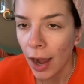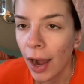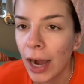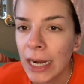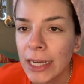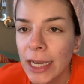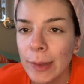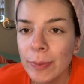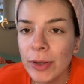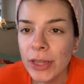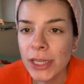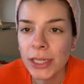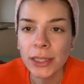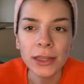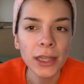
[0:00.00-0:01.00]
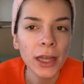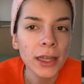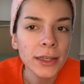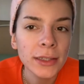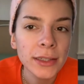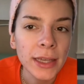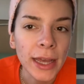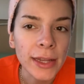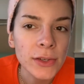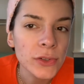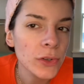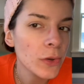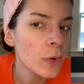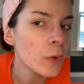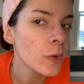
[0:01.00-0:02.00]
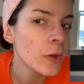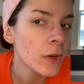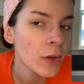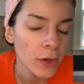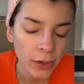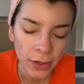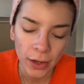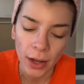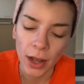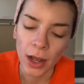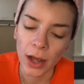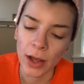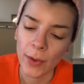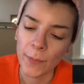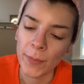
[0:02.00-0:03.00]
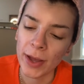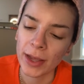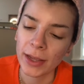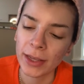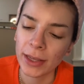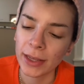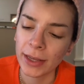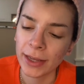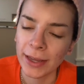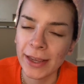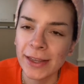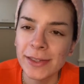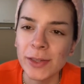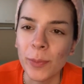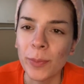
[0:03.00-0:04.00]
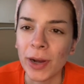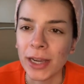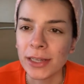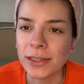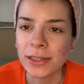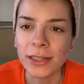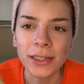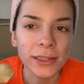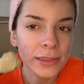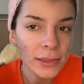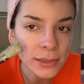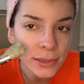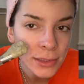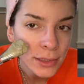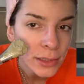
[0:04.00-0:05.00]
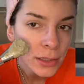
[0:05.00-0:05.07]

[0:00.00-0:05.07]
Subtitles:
I happen to think that Kendall is a Pisces.